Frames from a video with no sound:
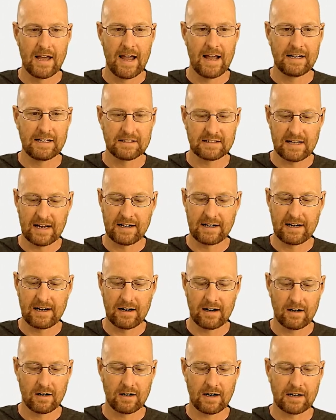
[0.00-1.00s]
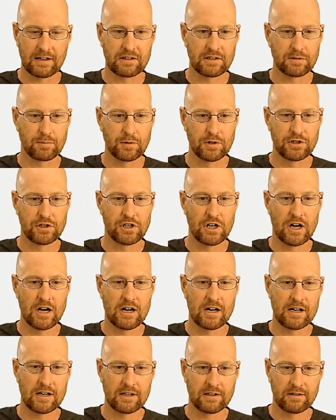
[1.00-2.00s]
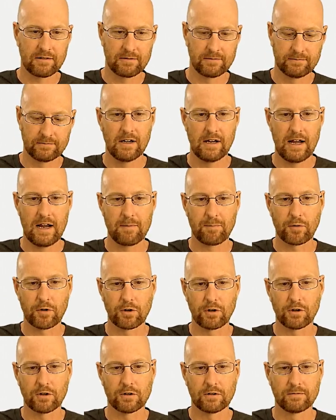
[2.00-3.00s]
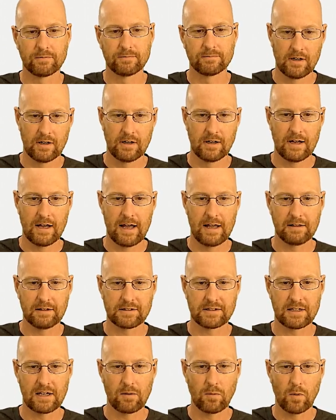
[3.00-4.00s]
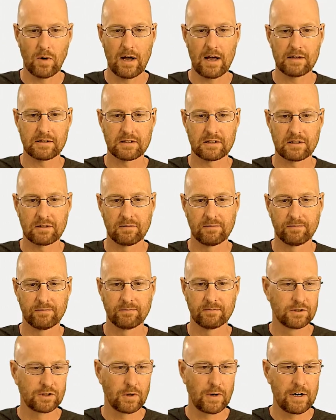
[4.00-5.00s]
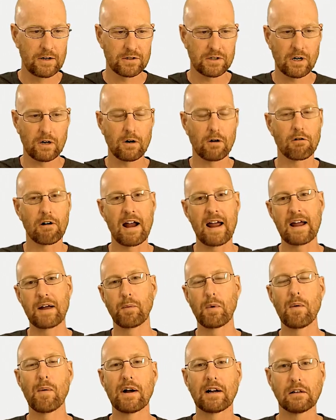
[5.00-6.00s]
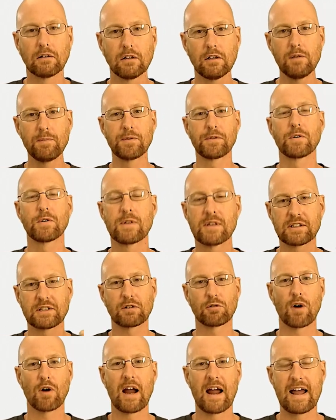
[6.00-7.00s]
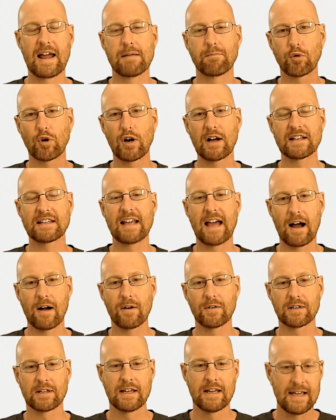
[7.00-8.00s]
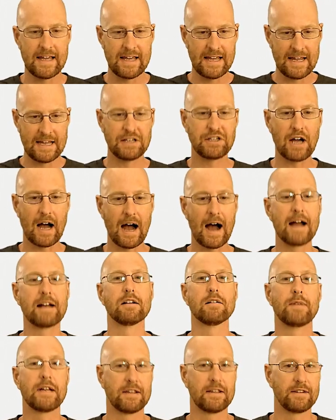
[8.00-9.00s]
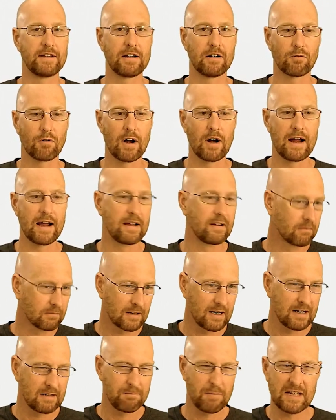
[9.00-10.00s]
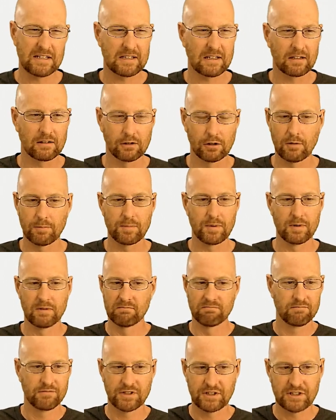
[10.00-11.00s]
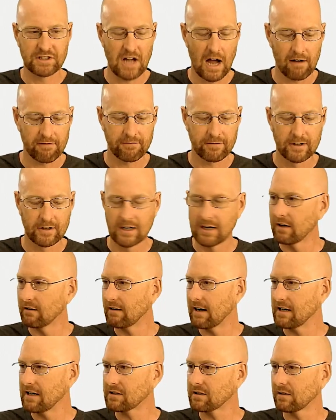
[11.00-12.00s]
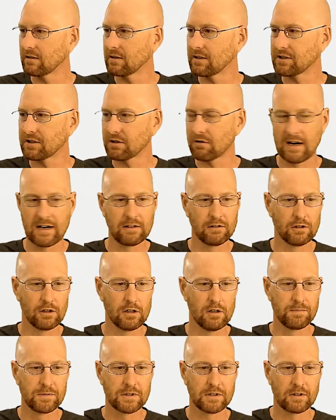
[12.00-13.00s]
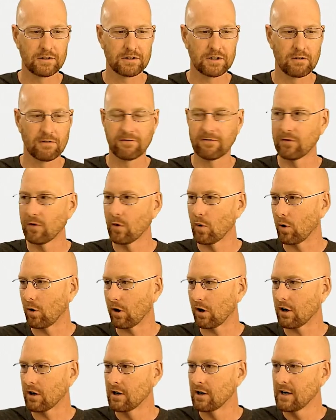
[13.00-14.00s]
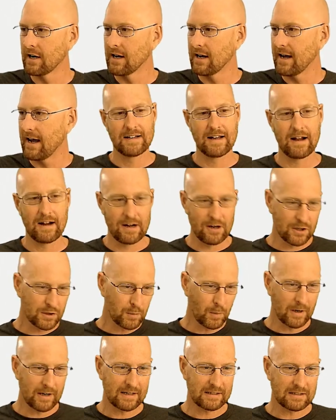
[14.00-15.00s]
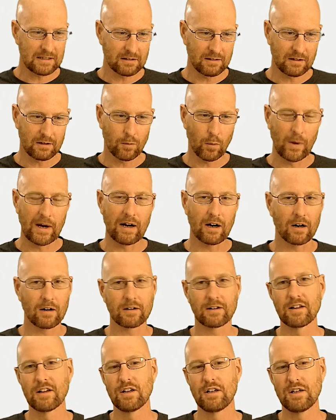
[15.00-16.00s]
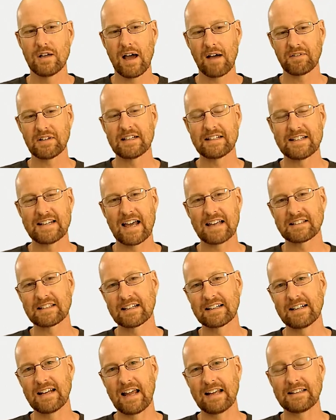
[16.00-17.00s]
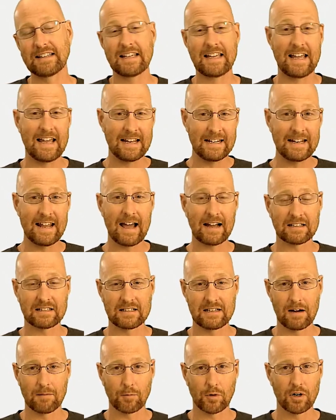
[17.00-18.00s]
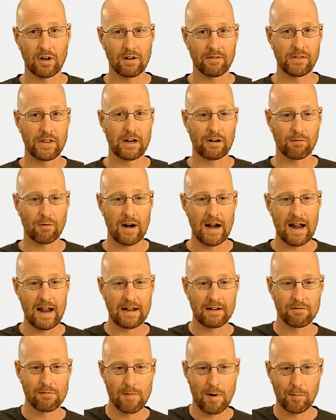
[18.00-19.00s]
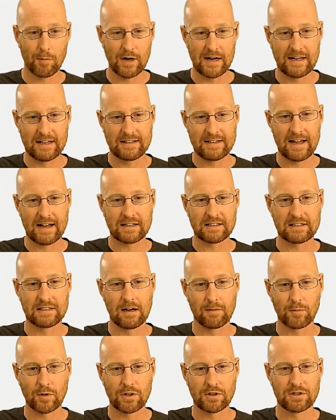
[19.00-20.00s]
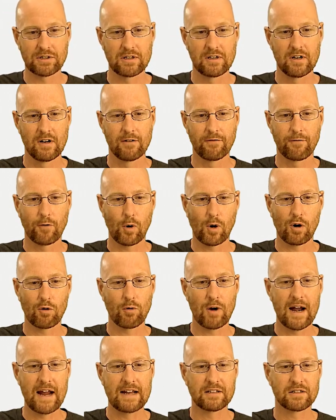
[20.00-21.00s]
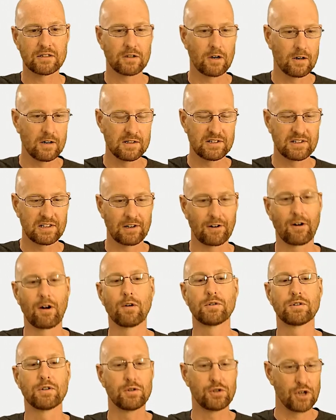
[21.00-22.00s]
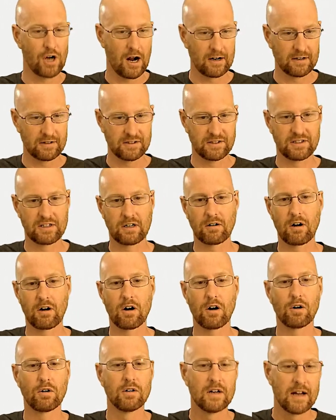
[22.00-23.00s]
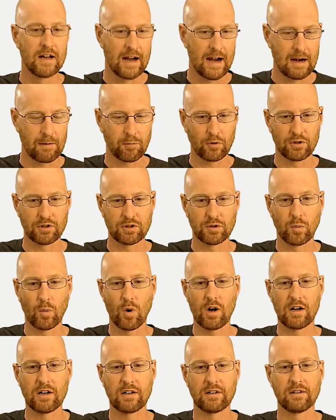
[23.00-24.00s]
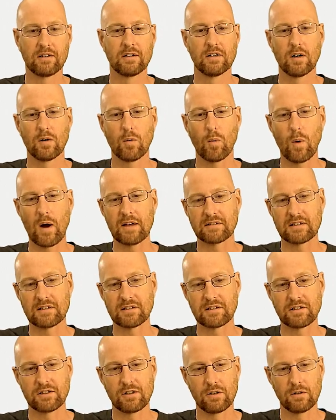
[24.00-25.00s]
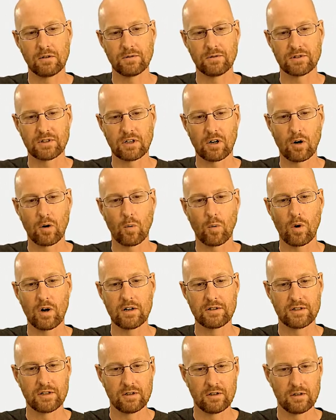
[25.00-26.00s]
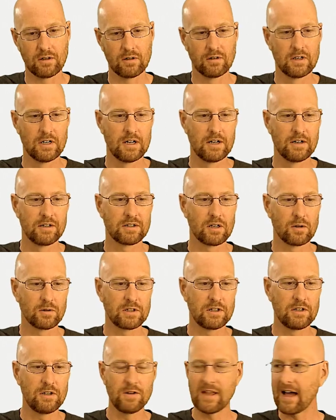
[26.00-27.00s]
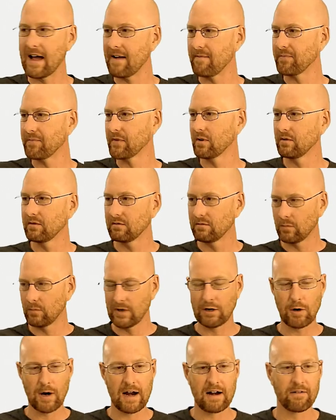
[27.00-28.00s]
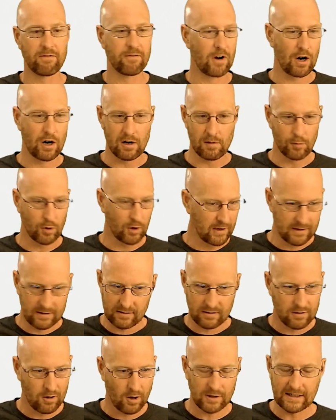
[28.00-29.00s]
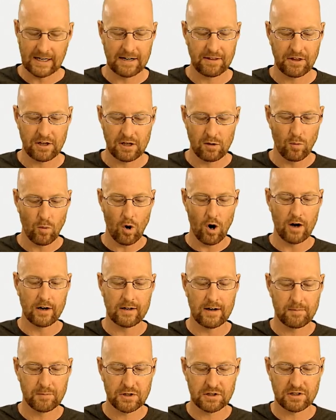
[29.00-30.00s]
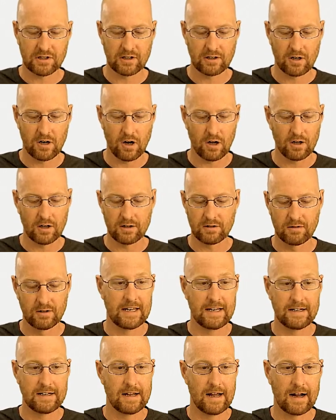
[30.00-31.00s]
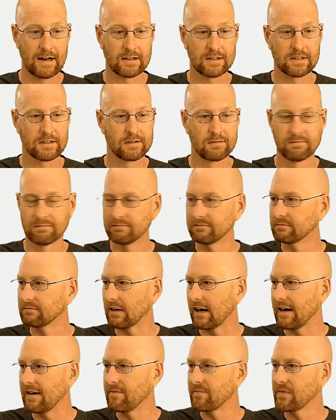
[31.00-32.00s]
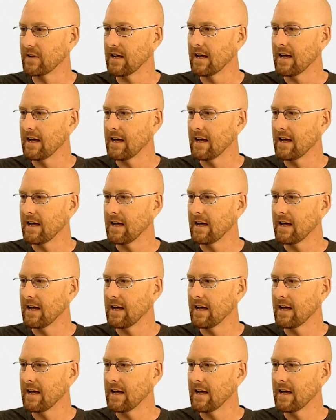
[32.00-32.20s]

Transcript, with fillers: And inside of here, I could just put John, April, and let's say Wes. So here's our array. We wanna loop through this array and print out each item in the array, right? Basic loop stuff. Right, so let's create a loop. So let's go for. Now here's where it gets a little weird. You have to designate the index number of the array. Remember, index numbers for arrays start at 0. So John is 0, April is 1, Wes is 2, 0, 1, 2. So to do that, we create a variable. Call it anything you want, and I'm just gonna call it index, right?